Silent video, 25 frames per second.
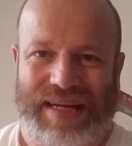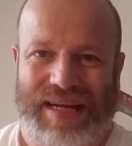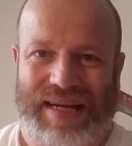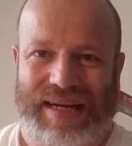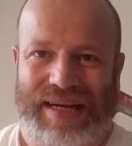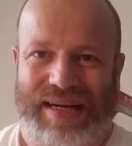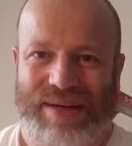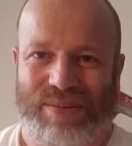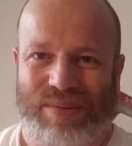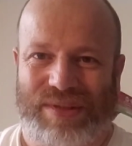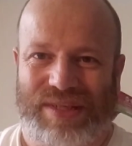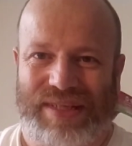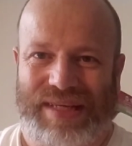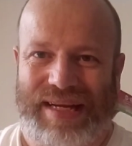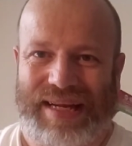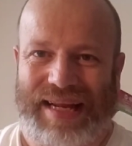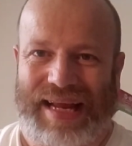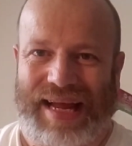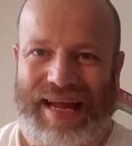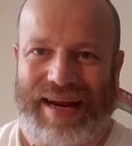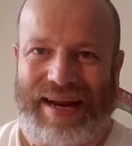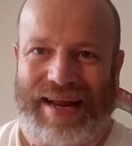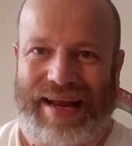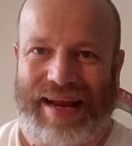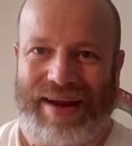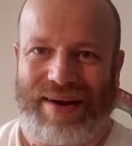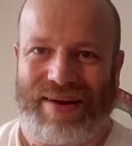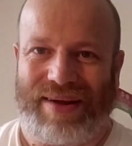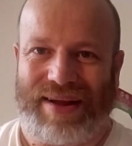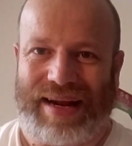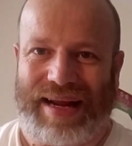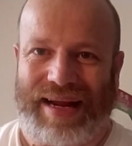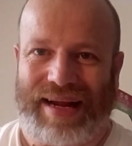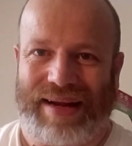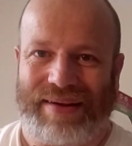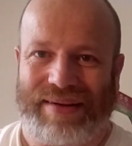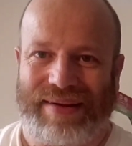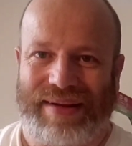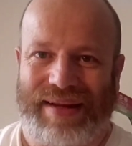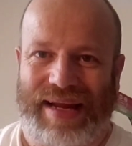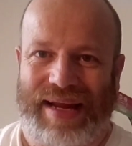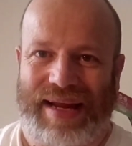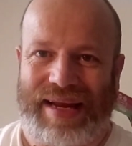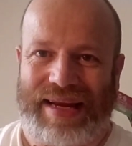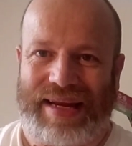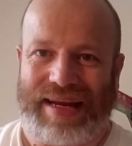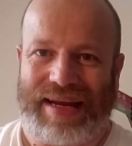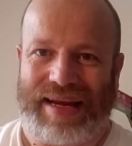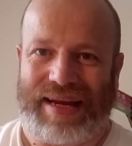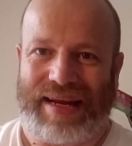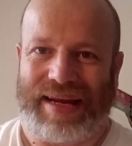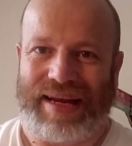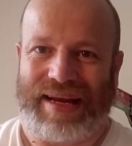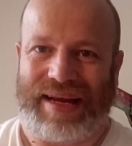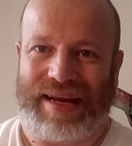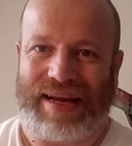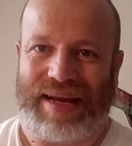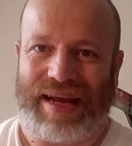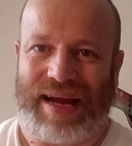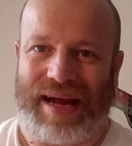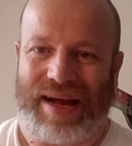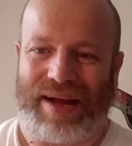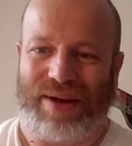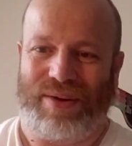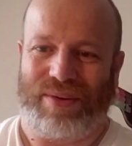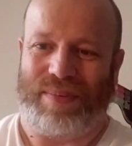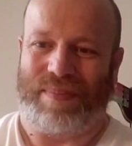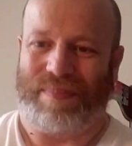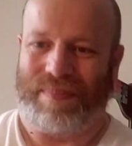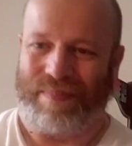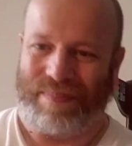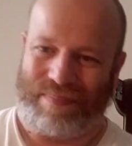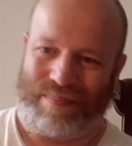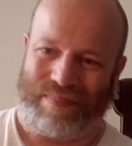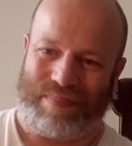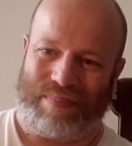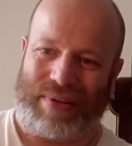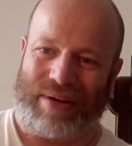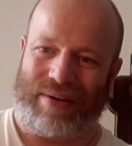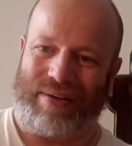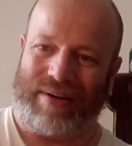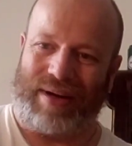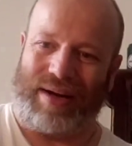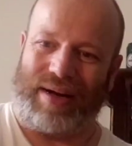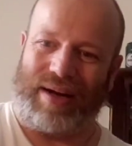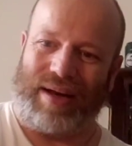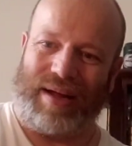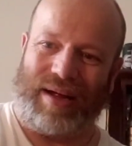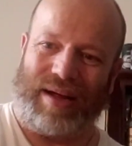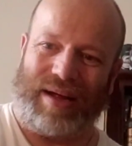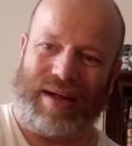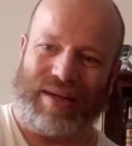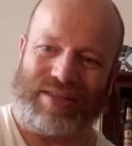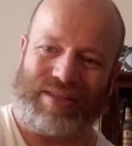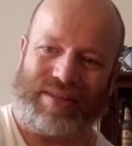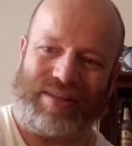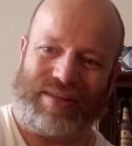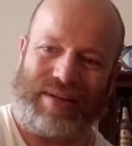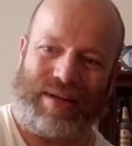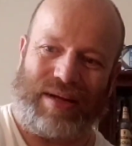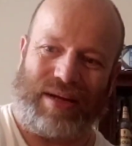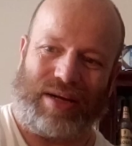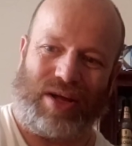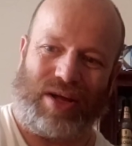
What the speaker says: like that. There you go, beer in a glass, a